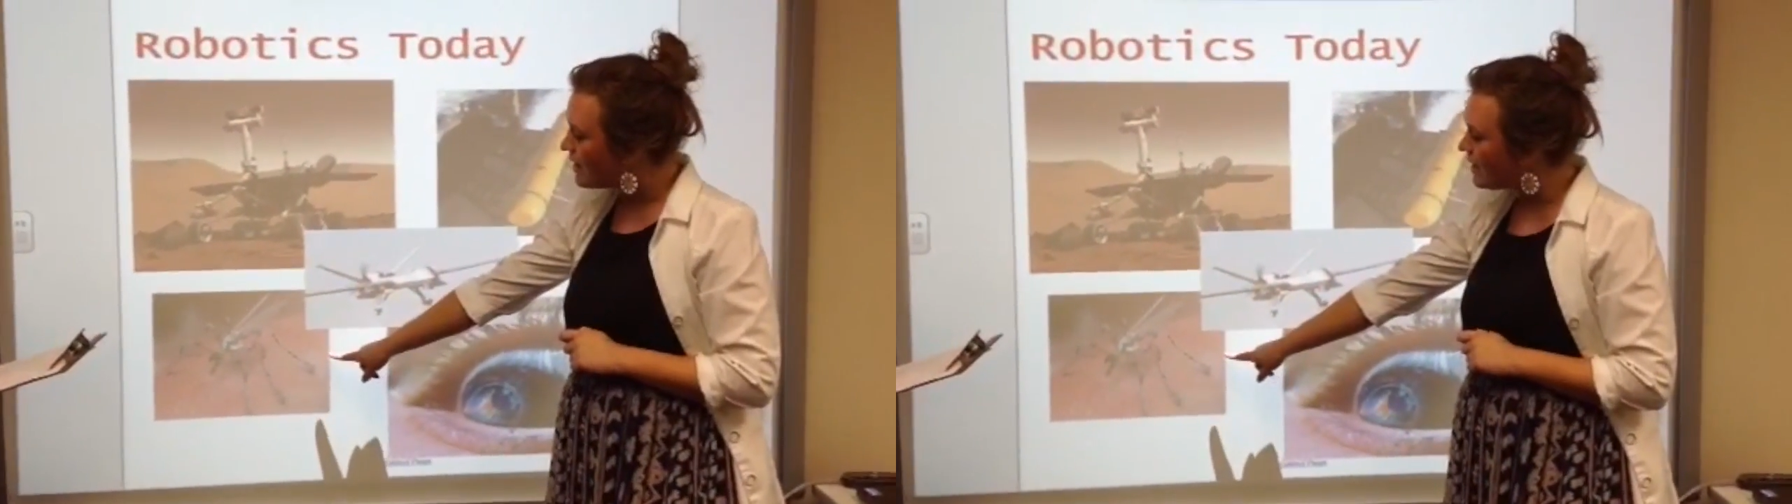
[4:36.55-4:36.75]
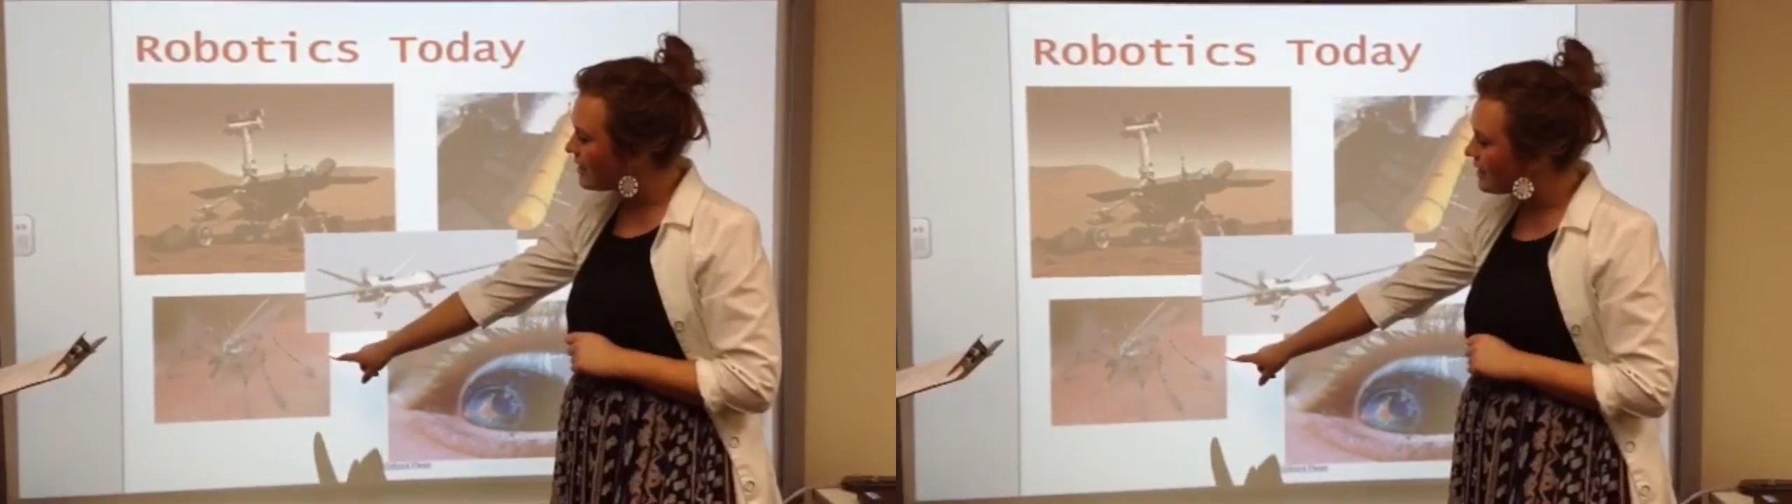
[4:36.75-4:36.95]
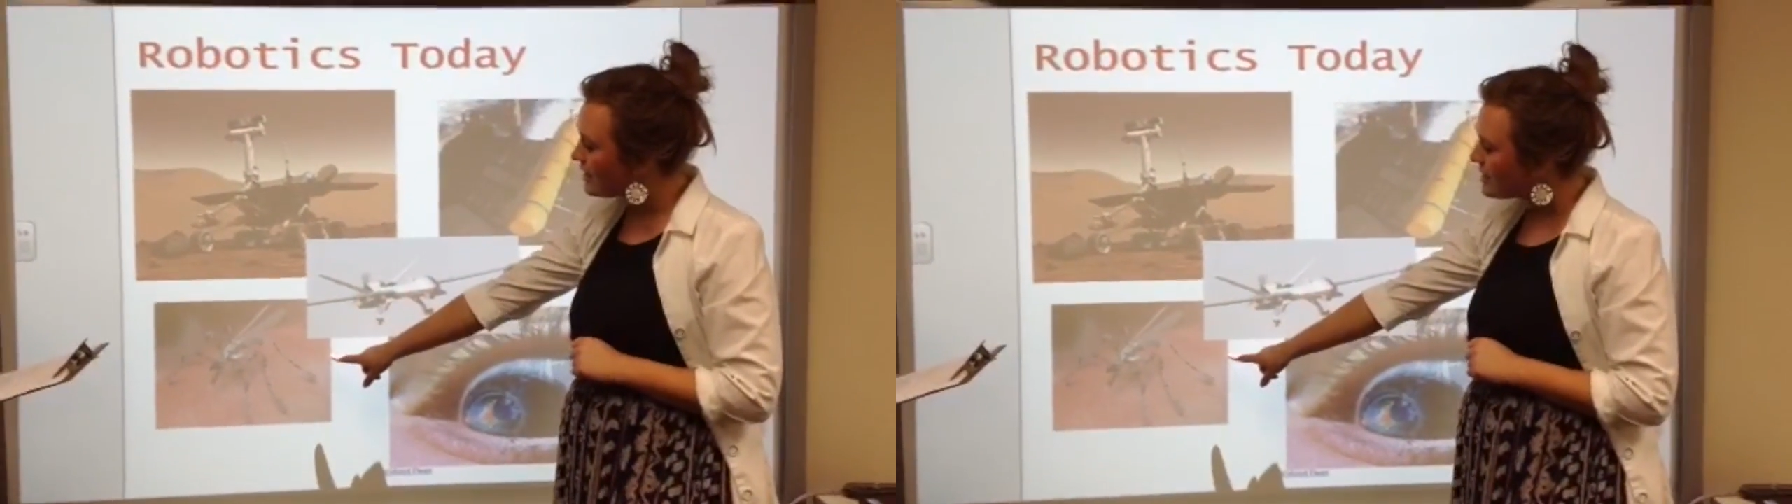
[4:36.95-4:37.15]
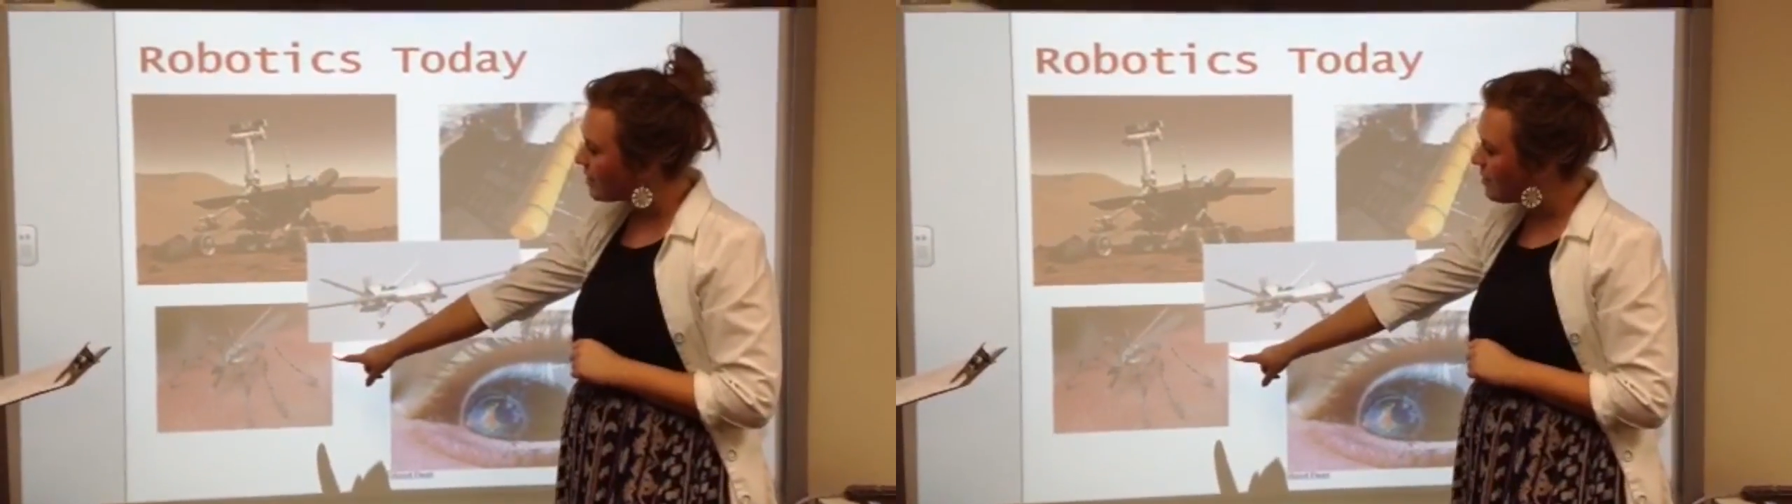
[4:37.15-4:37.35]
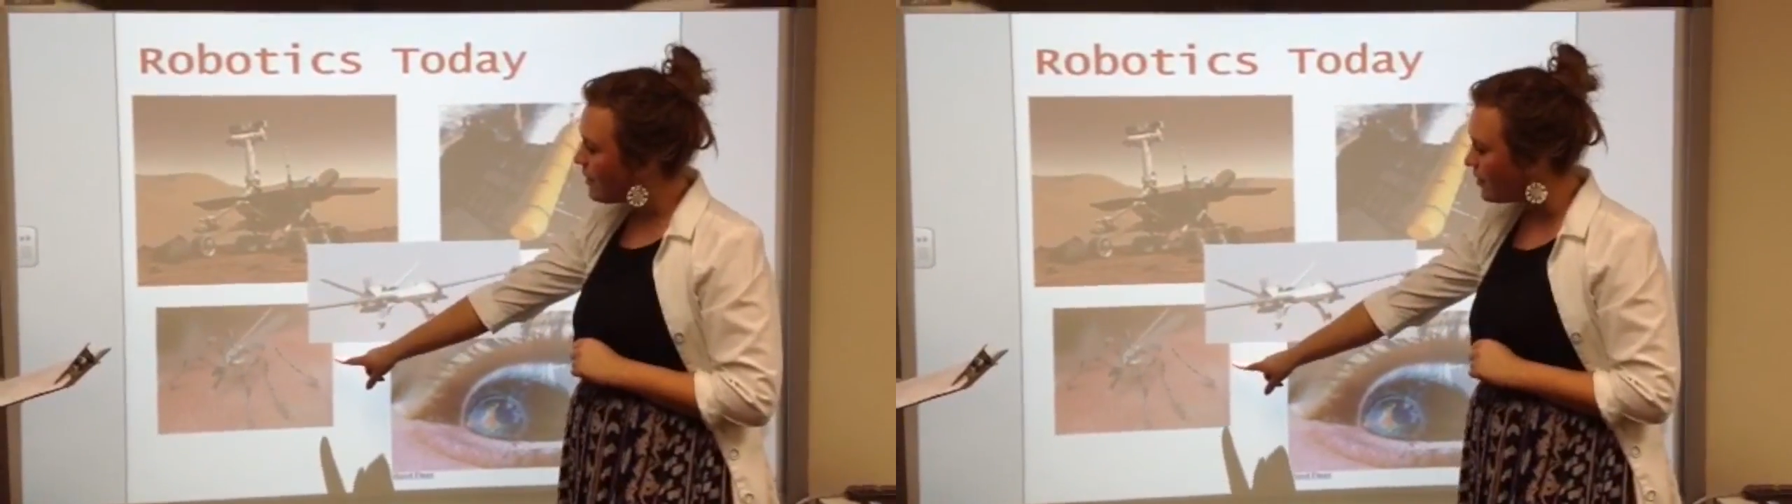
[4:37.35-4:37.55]
it is
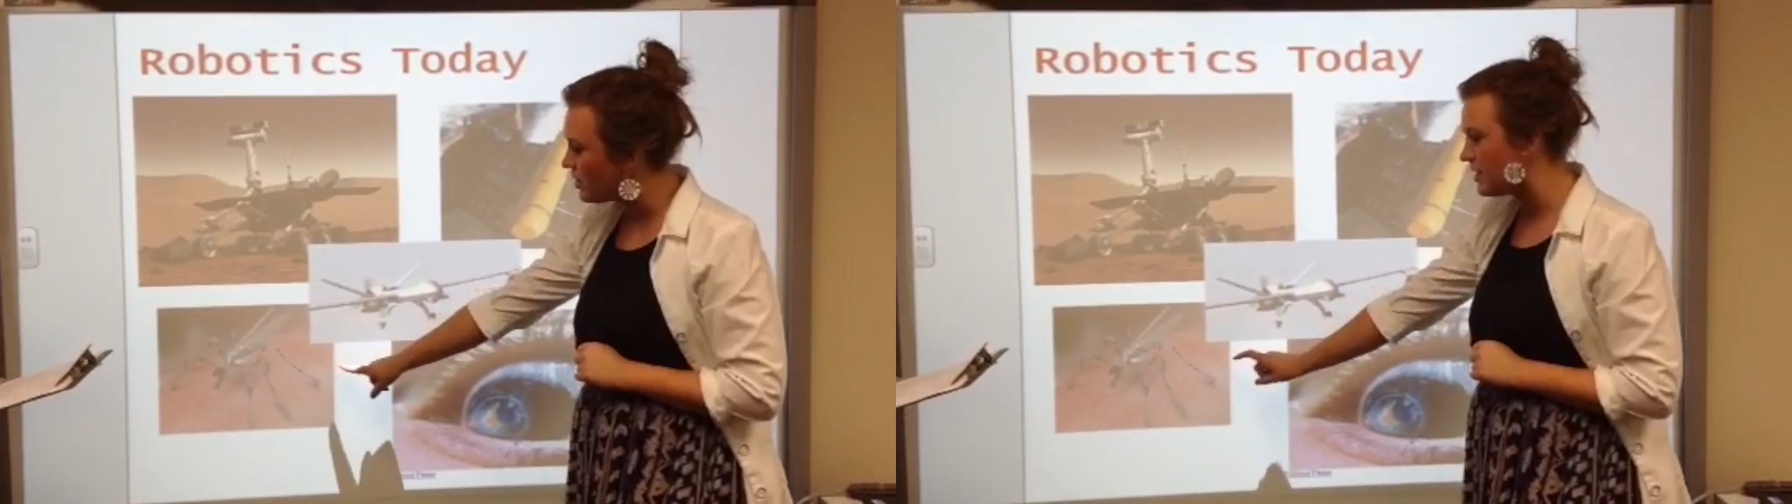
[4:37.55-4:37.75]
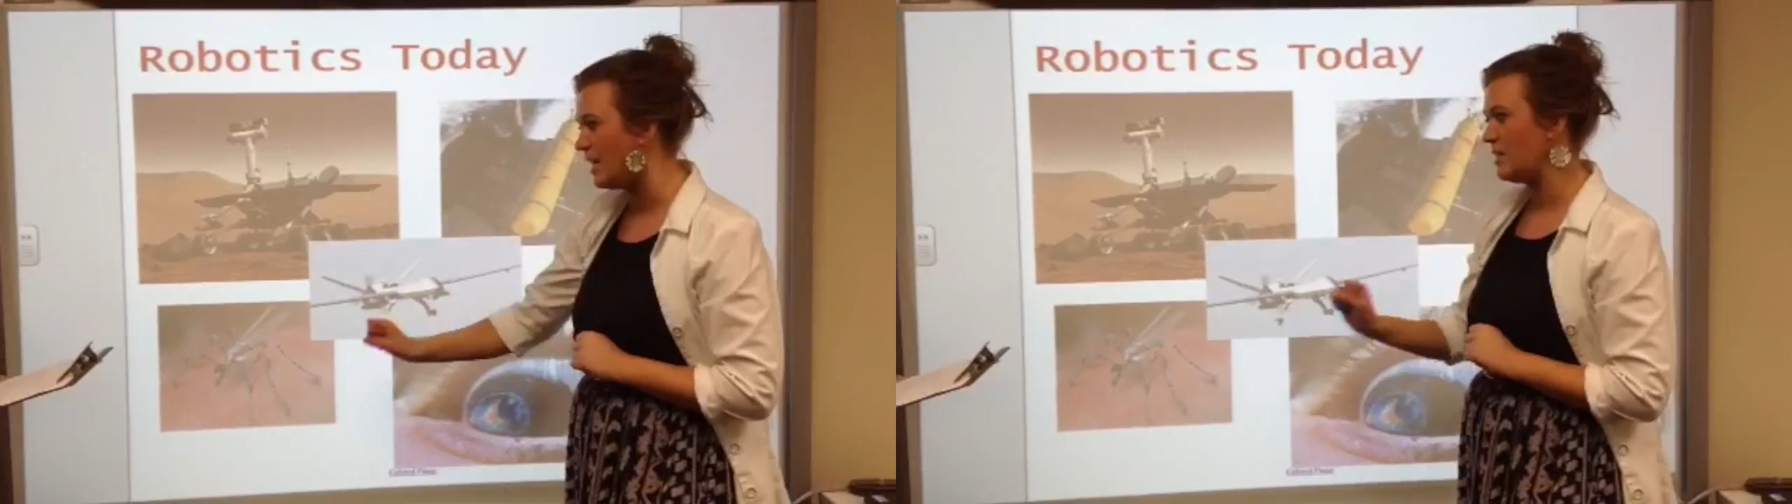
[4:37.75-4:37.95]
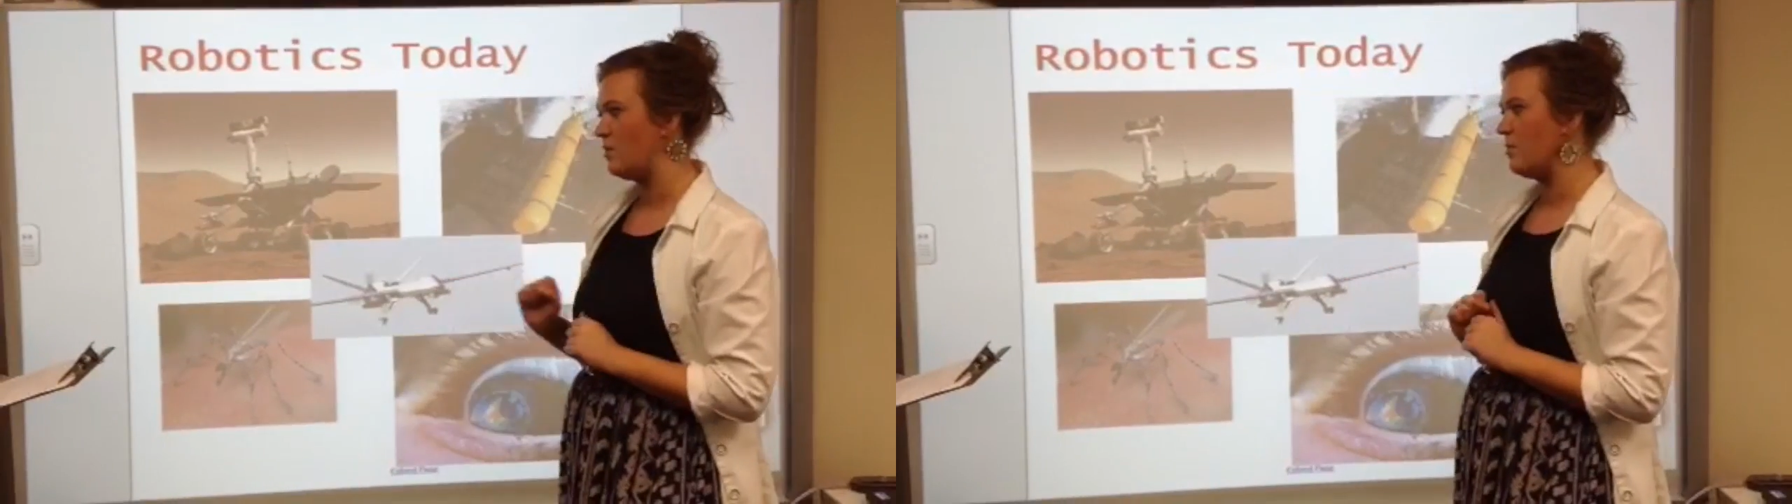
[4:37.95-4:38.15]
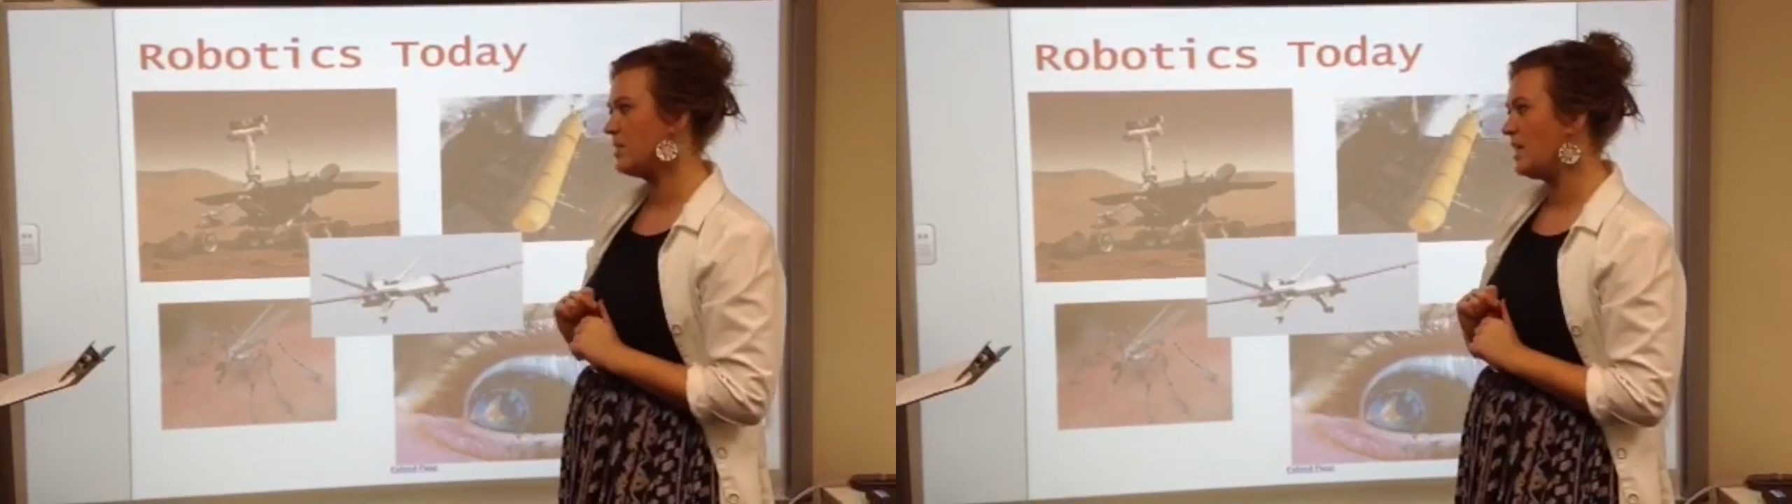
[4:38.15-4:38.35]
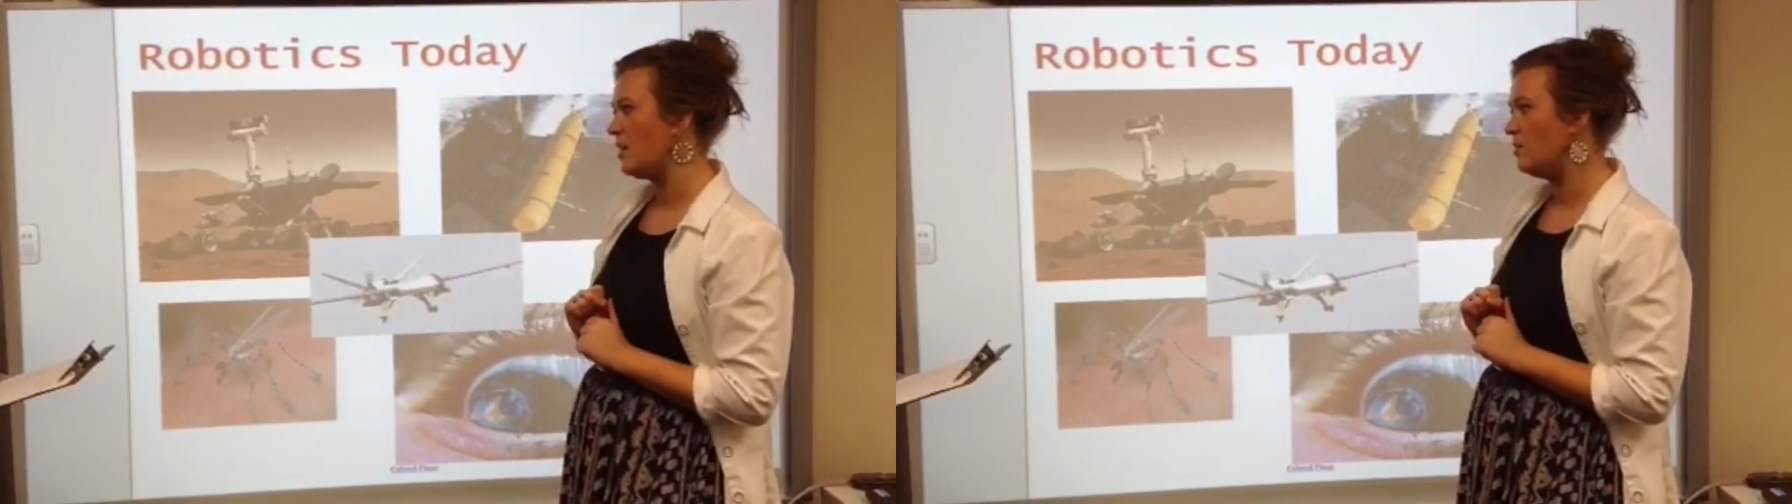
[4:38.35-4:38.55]
about the size of a
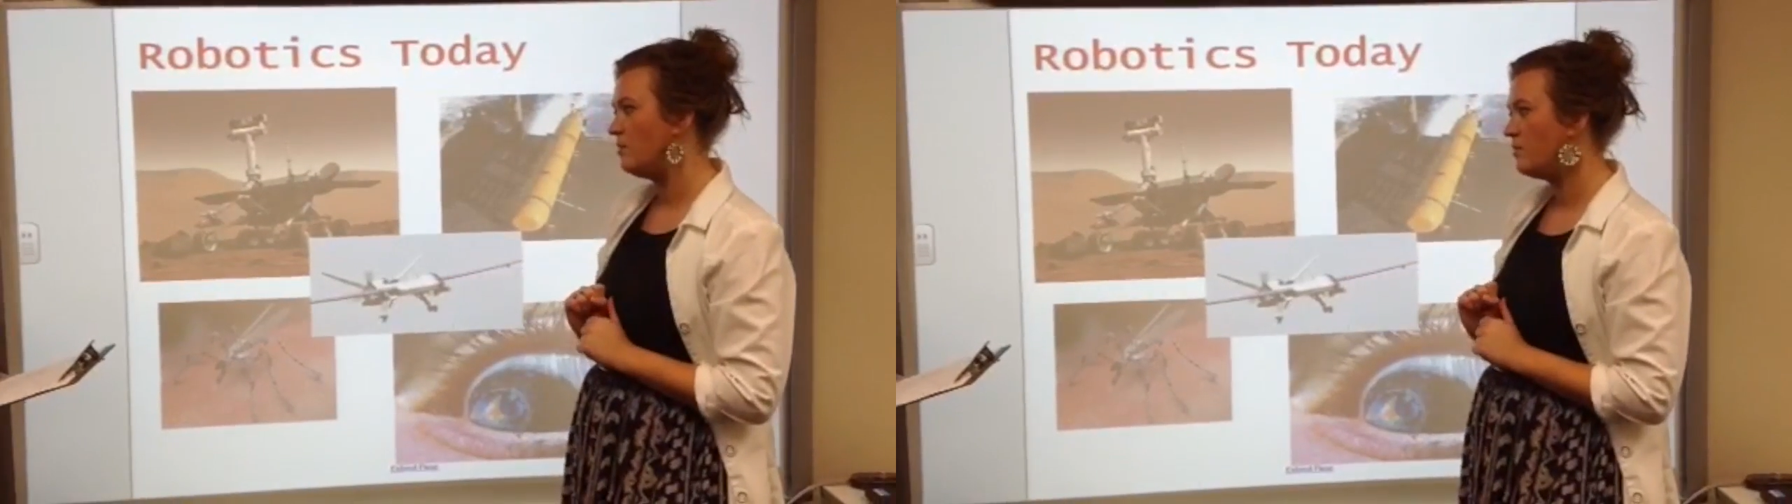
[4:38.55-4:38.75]
mosquito.